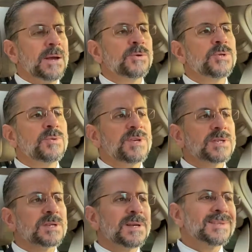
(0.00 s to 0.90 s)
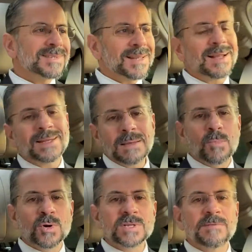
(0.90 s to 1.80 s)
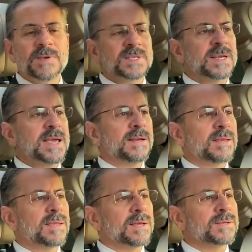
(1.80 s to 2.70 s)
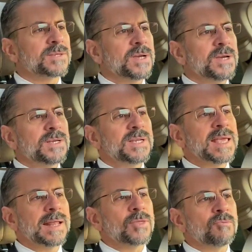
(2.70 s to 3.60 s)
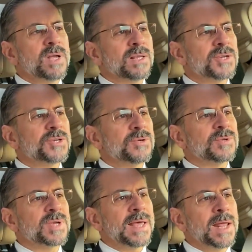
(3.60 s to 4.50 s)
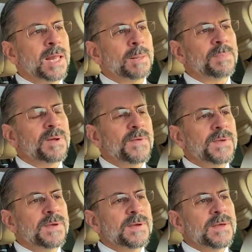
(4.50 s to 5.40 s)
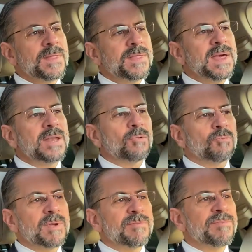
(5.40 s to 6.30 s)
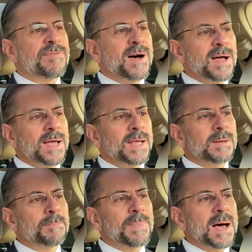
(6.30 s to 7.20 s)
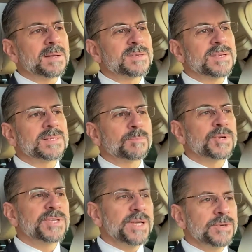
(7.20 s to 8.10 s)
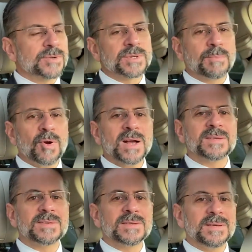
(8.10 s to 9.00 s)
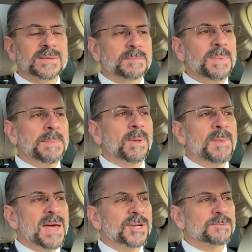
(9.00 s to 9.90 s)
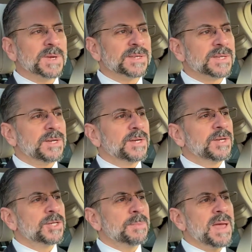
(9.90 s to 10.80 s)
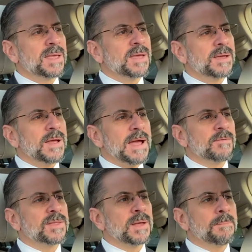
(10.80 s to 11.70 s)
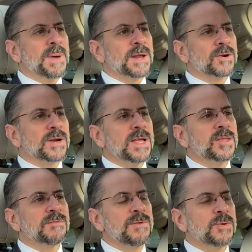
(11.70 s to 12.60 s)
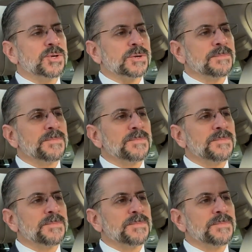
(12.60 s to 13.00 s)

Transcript: do these slightly more sophisticated things to get at the real issues and help then refine policies and procedures and processes and people management to make everything better in the future.